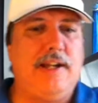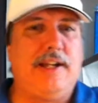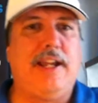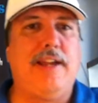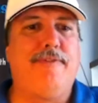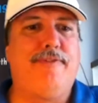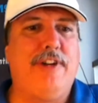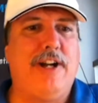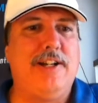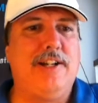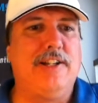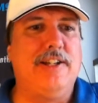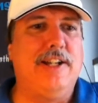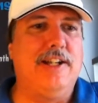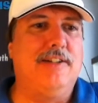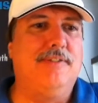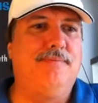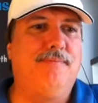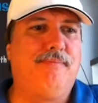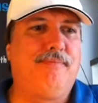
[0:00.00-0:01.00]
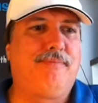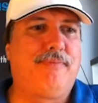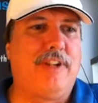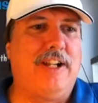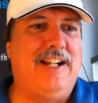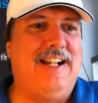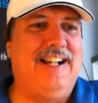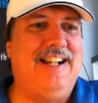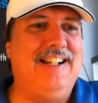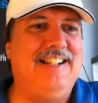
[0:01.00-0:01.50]
can't find it now.
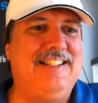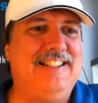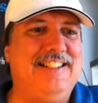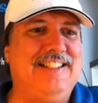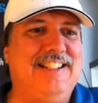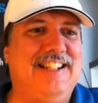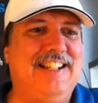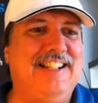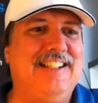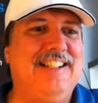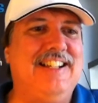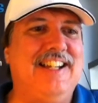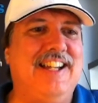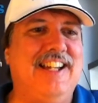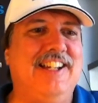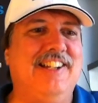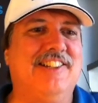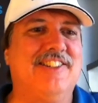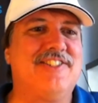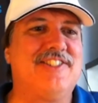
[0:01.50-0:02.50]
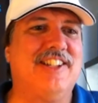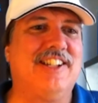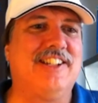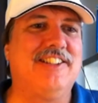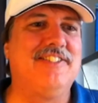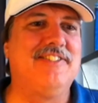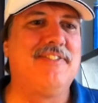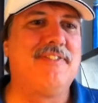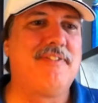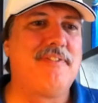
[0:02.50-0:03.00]
Hang on a
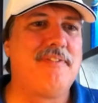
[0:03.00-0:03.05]
second.